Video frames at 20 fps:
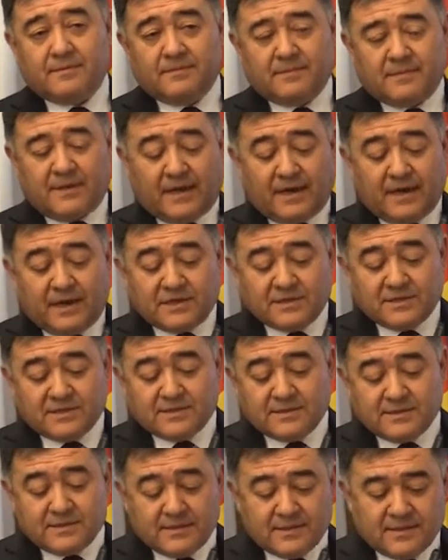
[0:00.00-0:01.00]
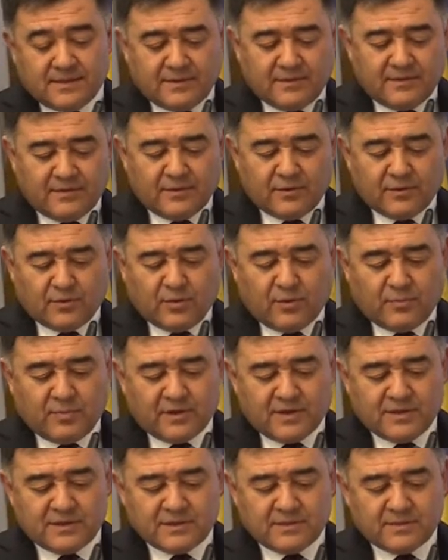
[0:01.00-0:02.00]
directions in the
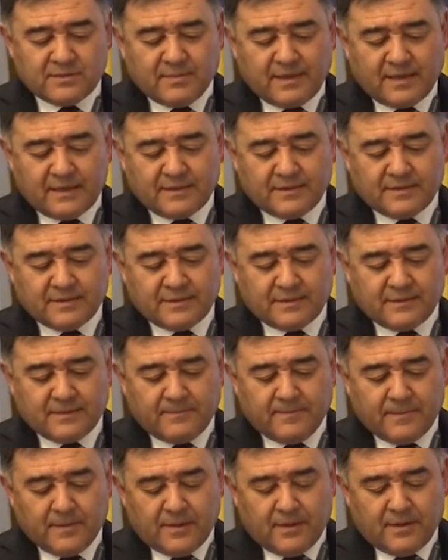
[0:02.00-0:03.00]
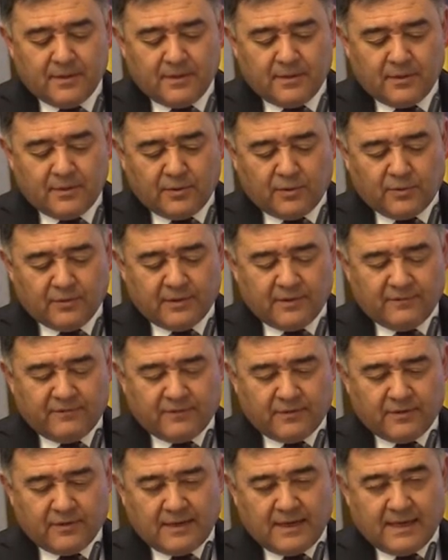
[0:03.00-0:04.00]
cooperation, but you know that
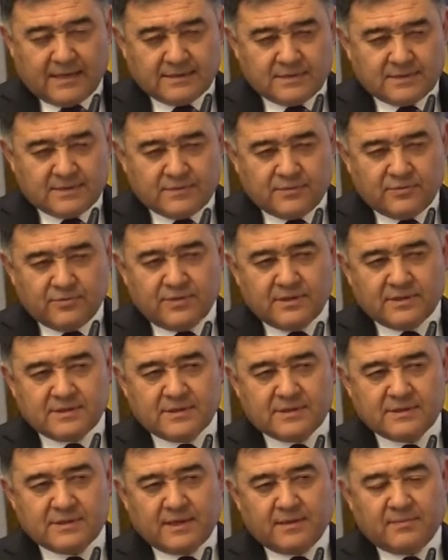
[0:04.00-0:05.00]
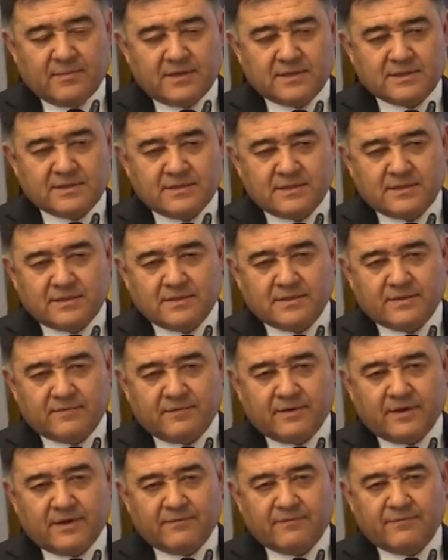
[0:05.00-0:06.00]
for the last 2 years, as I mentioned,
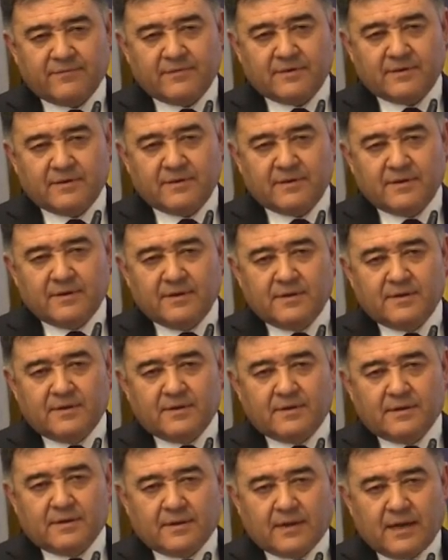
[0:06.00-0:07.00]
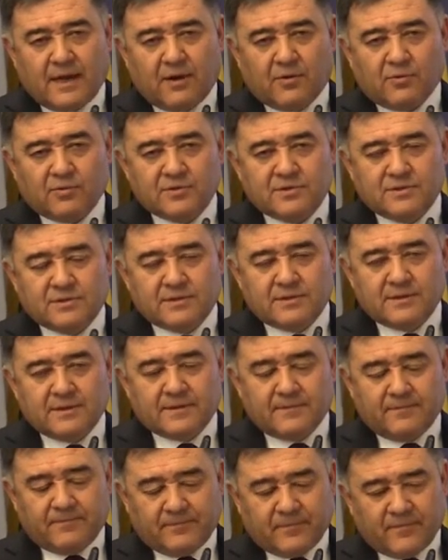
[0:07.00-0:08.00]
we have launched
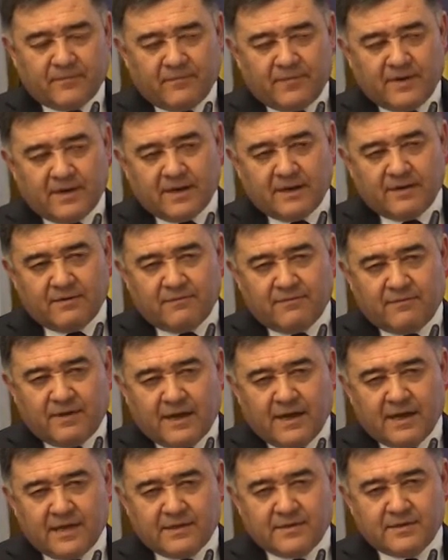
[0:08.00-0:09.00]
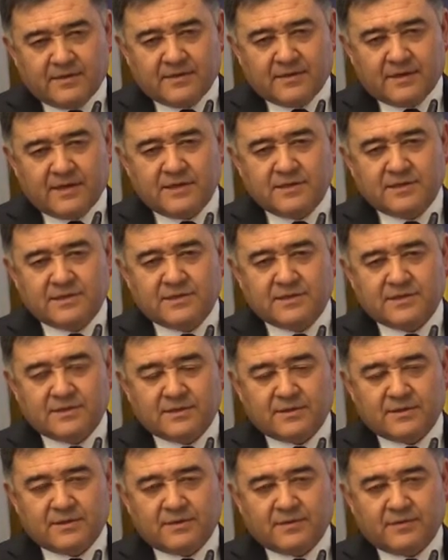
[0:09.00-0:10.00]
a very wide range
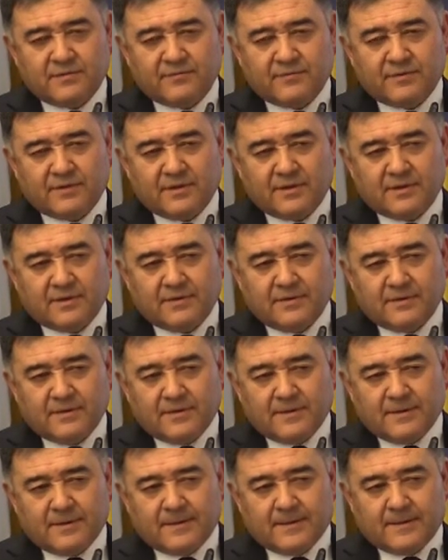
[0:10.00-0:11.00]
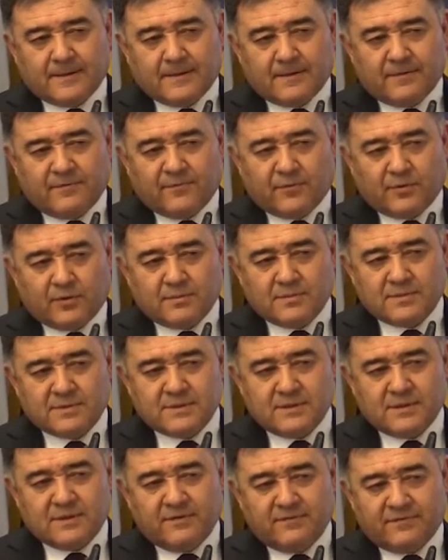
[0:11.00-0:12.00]
of the reforms
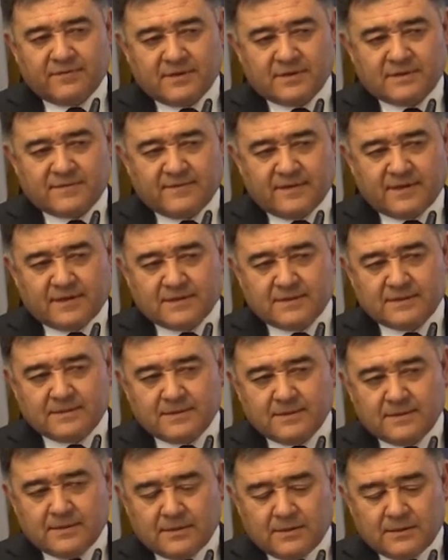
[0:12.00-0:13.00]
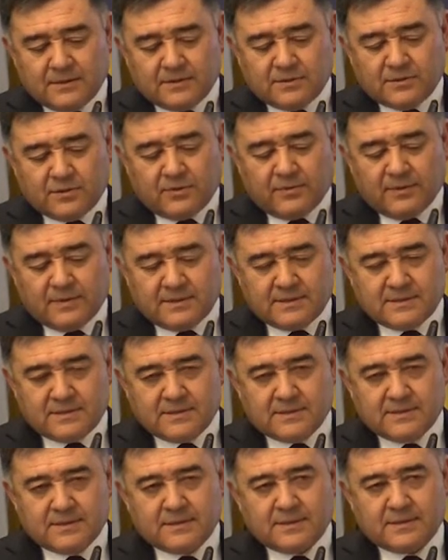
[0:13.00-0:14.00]
in different spheres. So
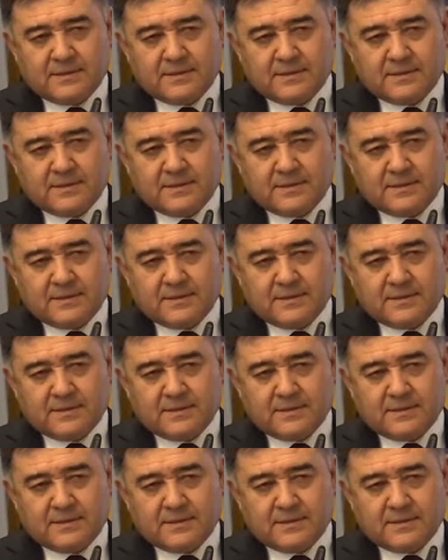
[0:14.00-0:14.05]
it's